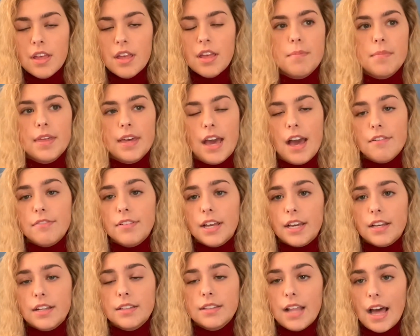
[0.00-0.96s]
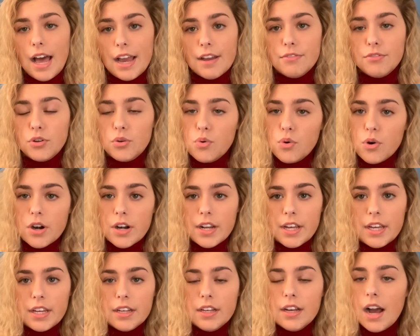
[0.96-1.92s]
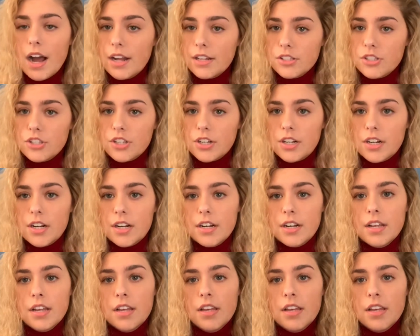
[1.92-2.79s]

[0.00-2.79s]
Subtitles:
They have like a live recording concert.